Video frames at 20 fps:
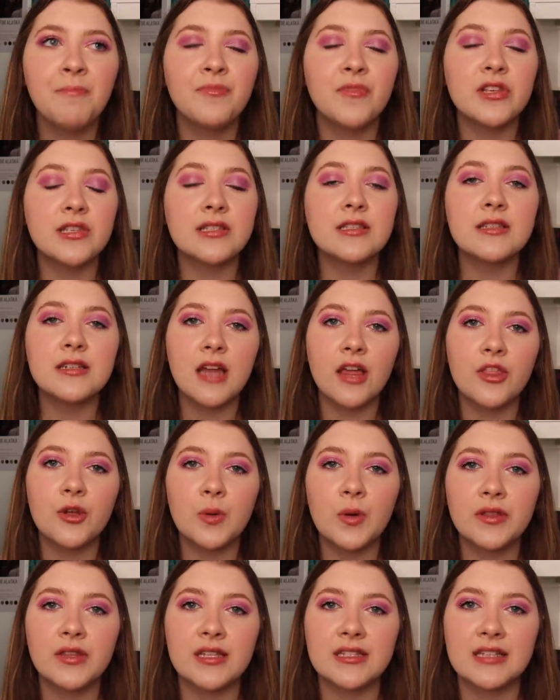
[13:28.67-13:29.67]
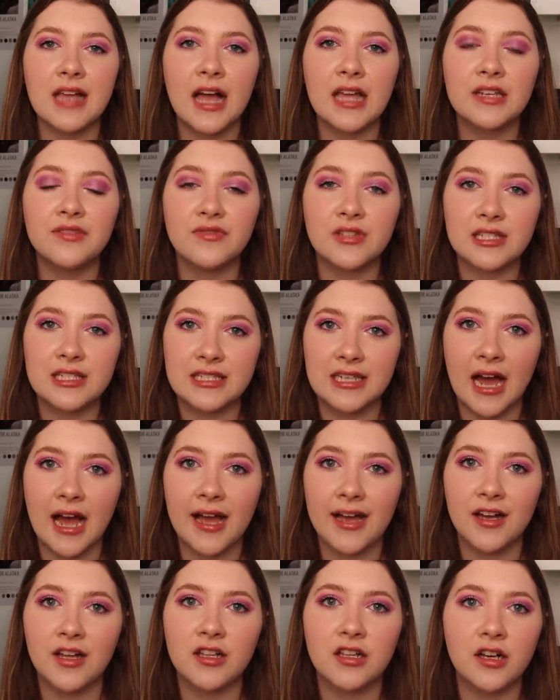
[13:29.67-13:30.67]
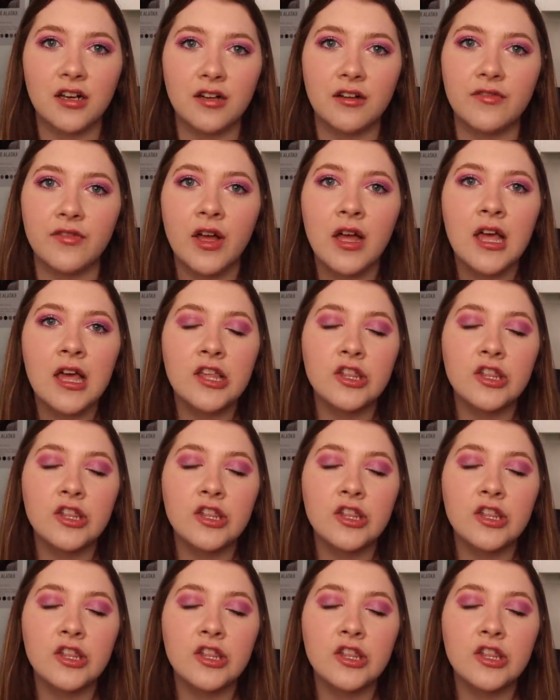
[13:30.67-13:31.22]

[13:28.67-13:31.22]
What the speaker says: This is another one that's kind of the style of